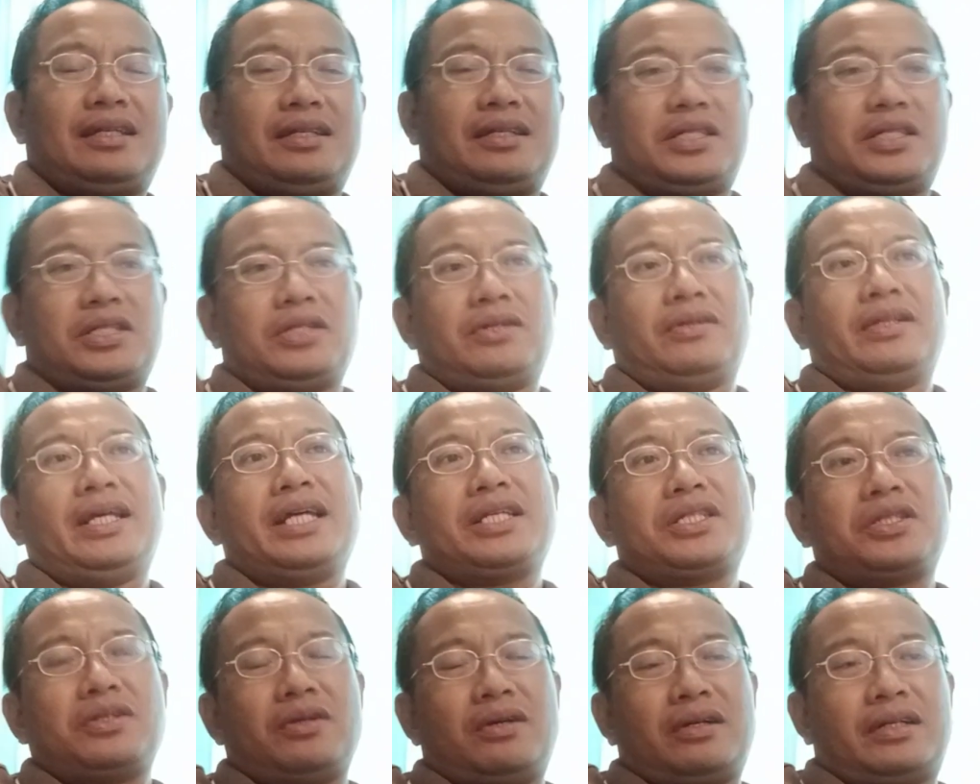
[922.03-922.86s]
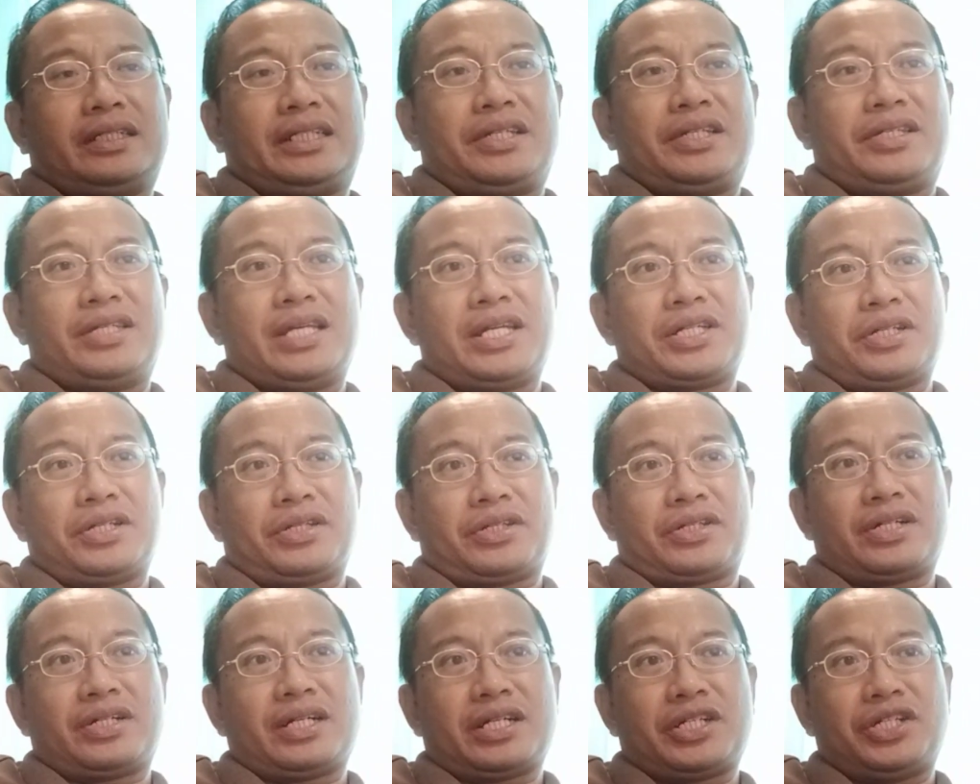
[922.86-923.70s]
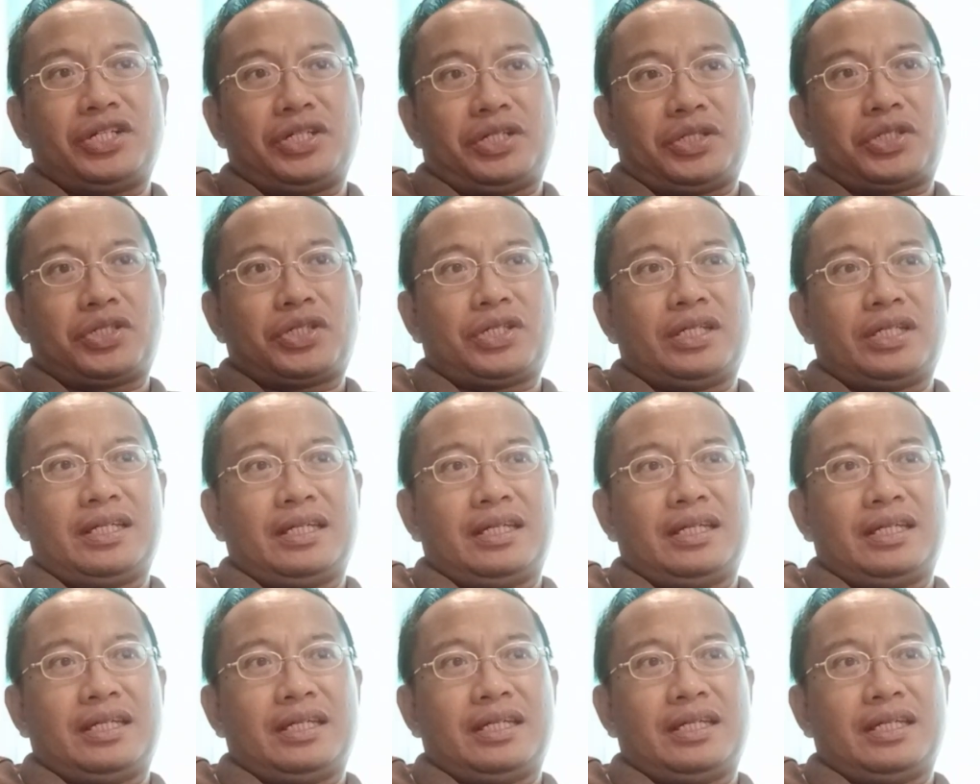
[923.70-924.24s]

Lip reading: So that's organizational structures.